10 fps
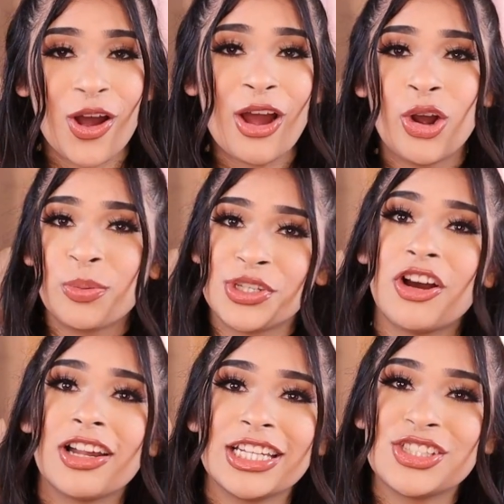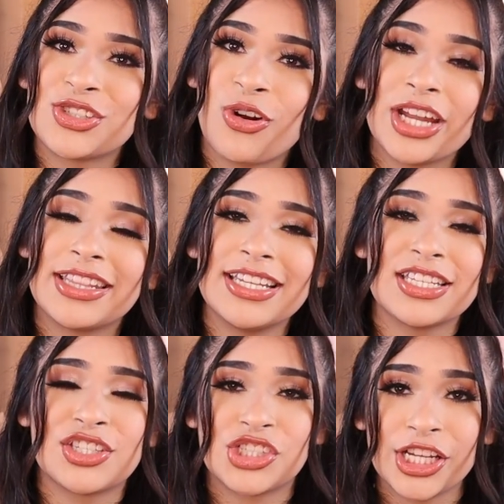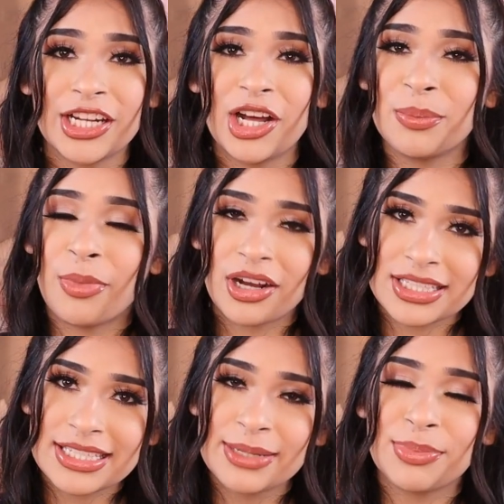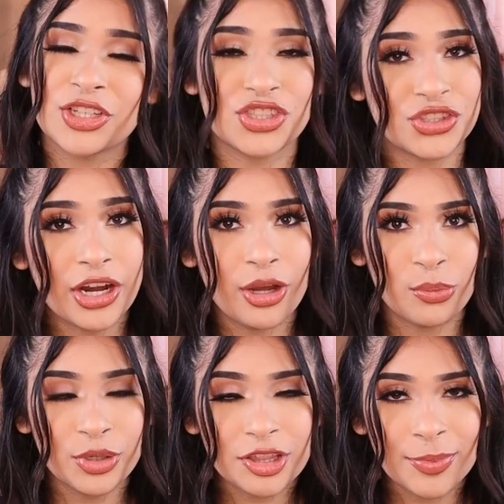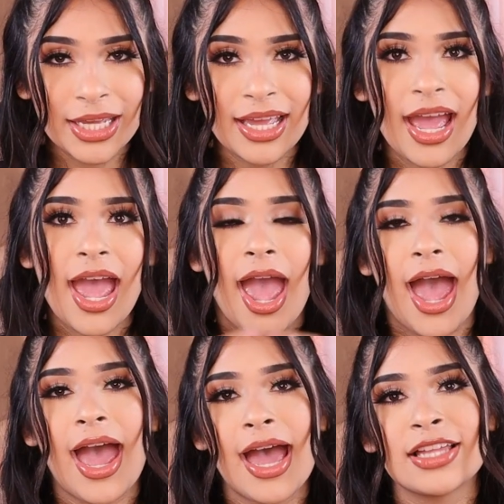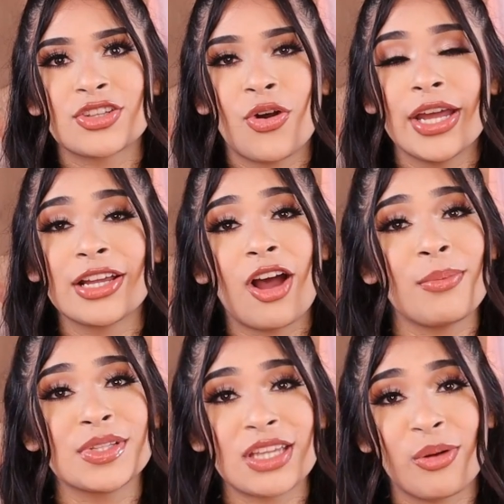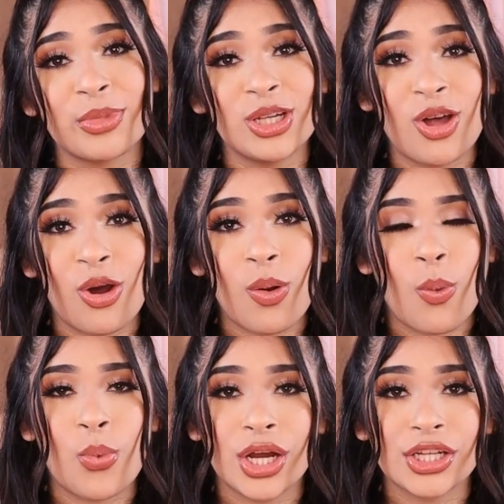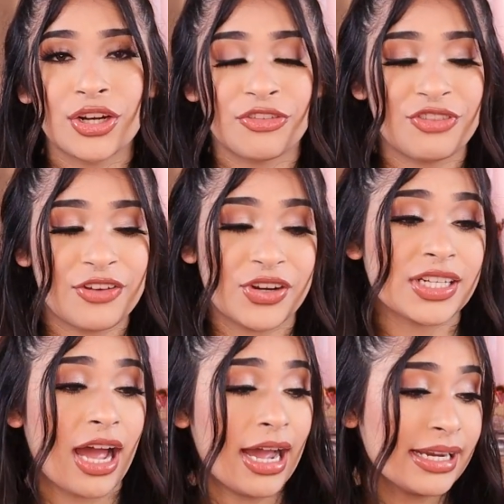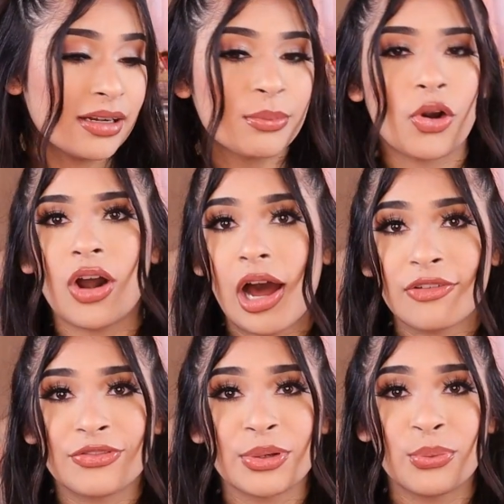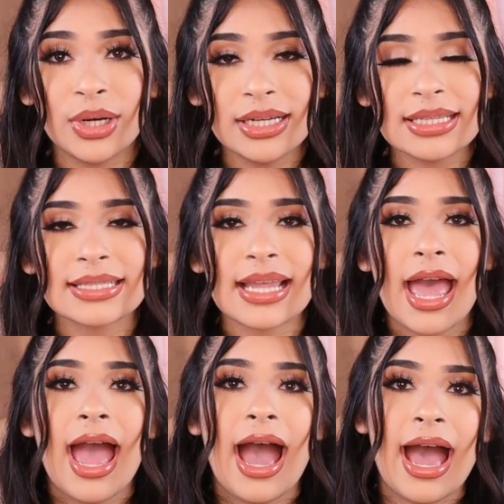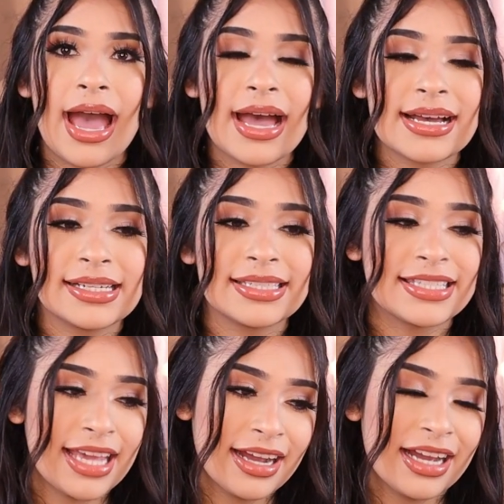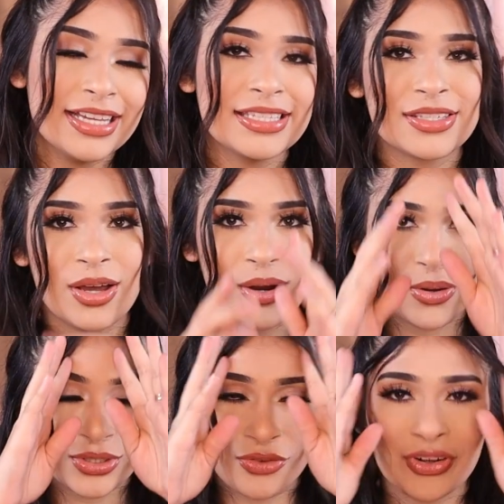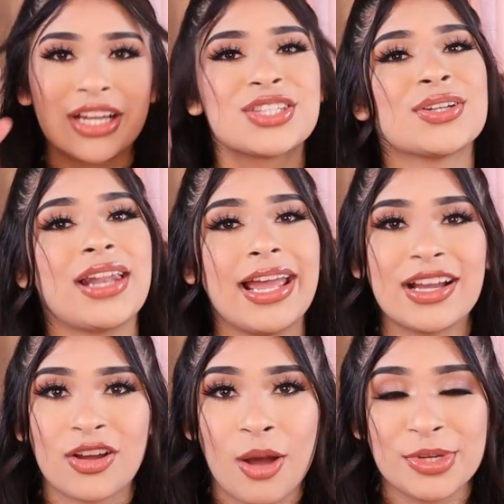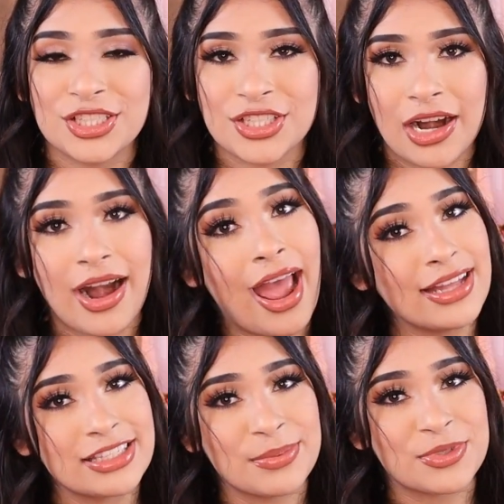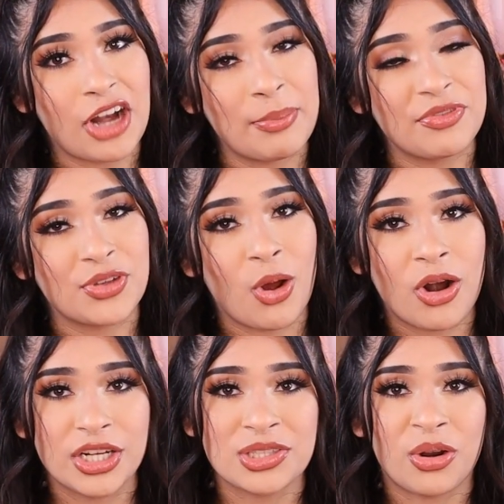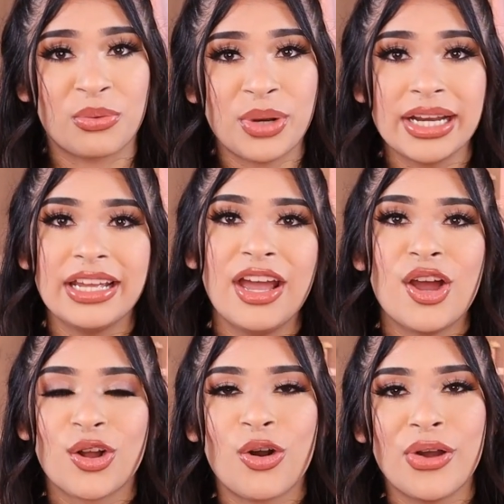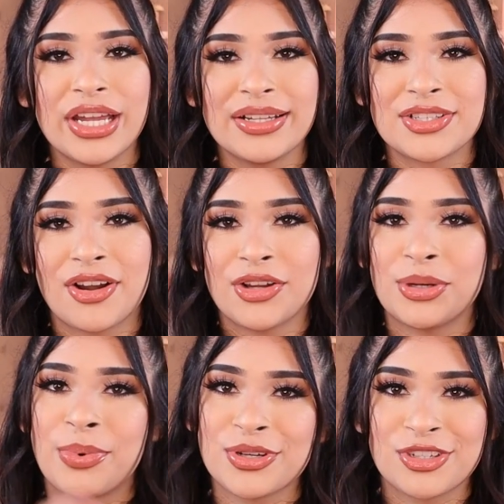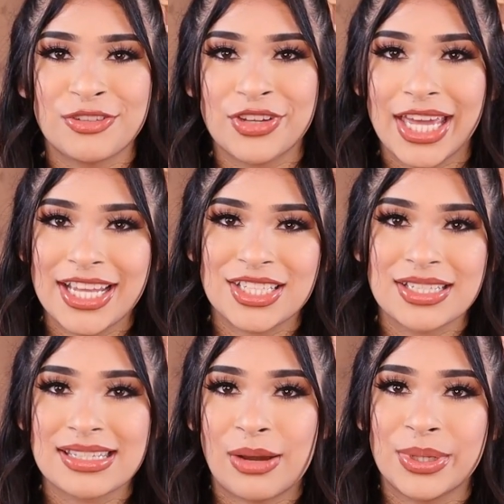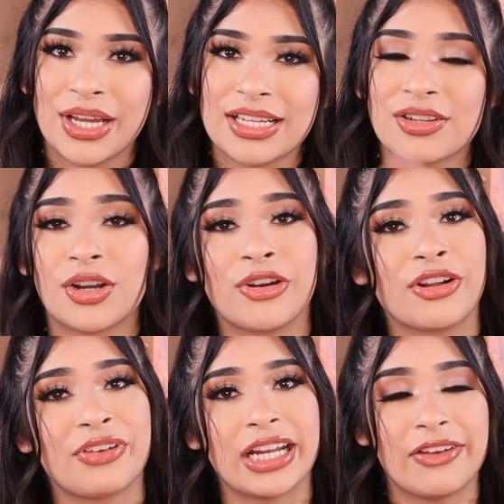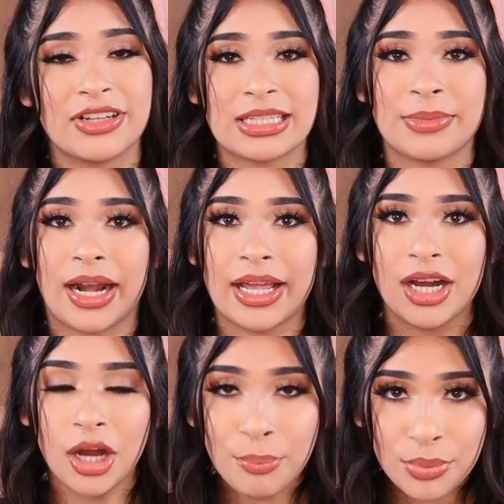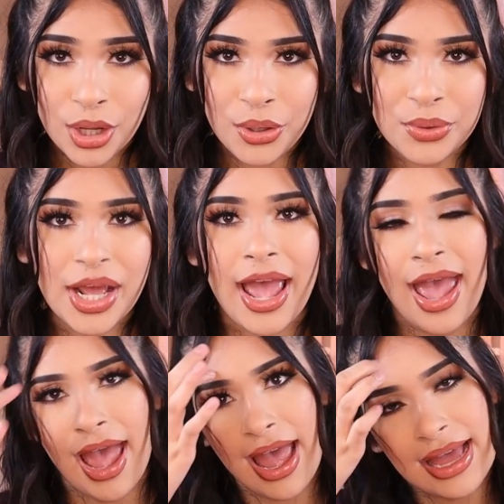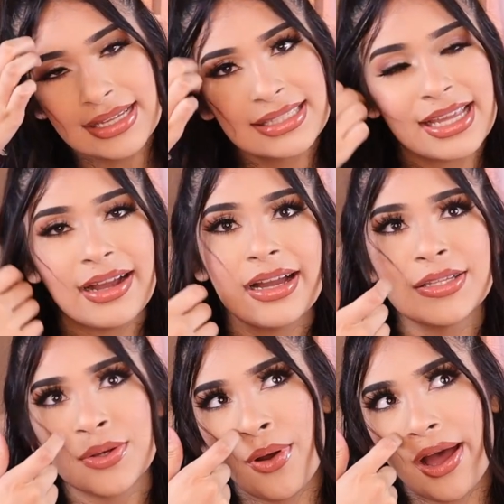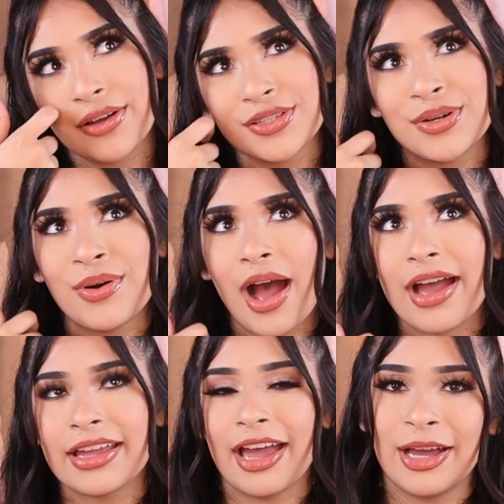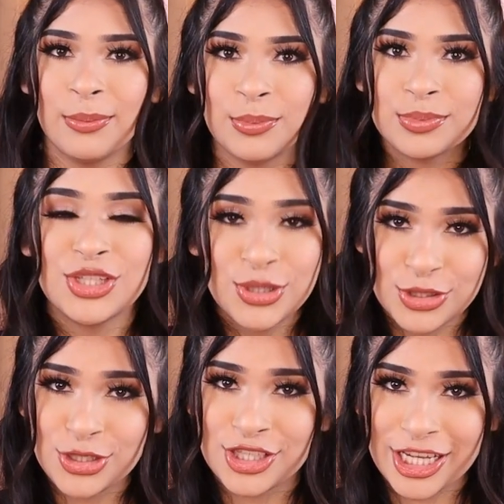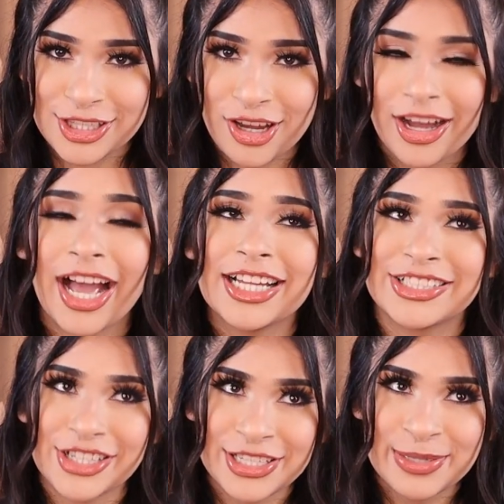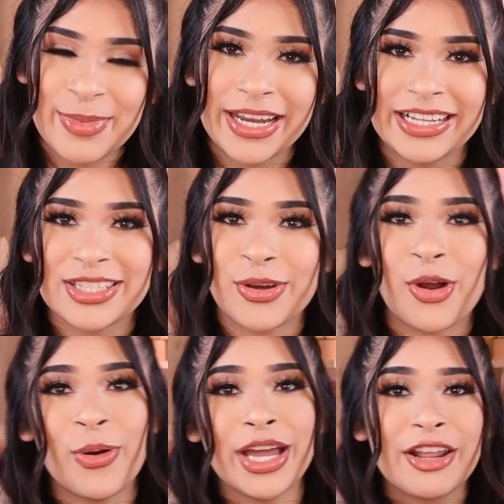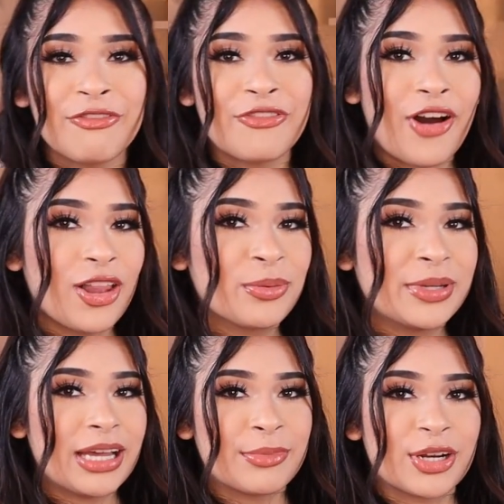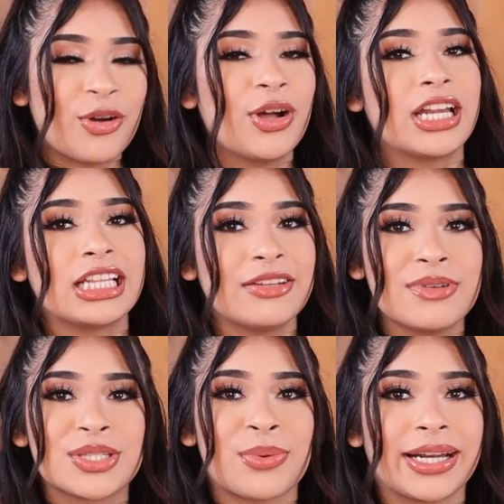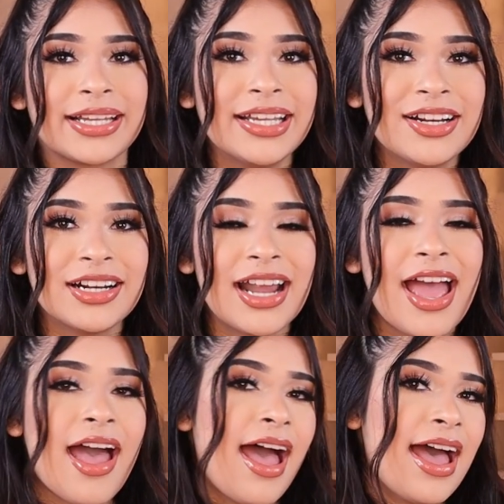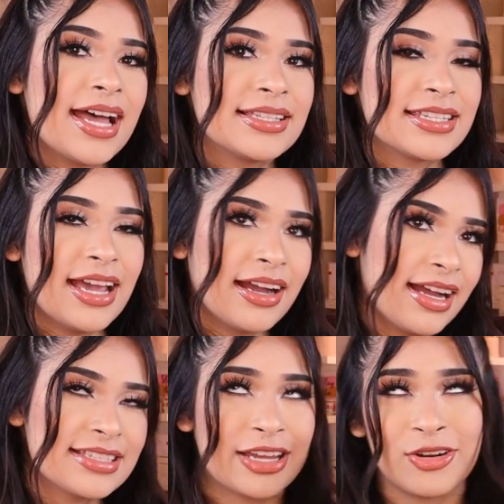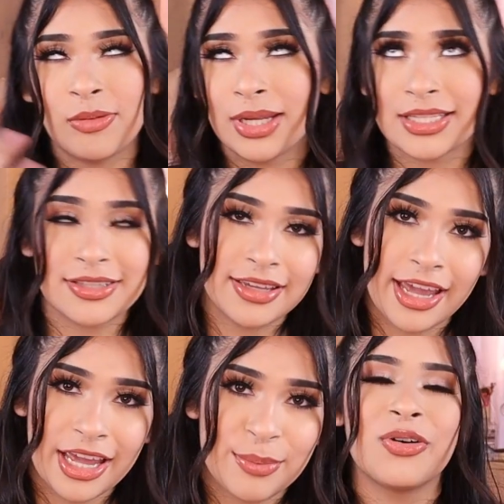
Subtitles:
I hope you all enjoyed this Shein unboxing plus try on with me, and go ahead and comment down below what your favorite item or outfit was. And yeah guys, so don't forget to like, comment, share, and subscribe if you aren't already. Go ahead and turn on your post notifications, that way you guys are notified every time that I upload. And yeah guys, so also I am new to TikTok. I just made it, so go ahead and follow I'm gonna go ahead and leave it right here. And yeah guys, I know I'm late to the game.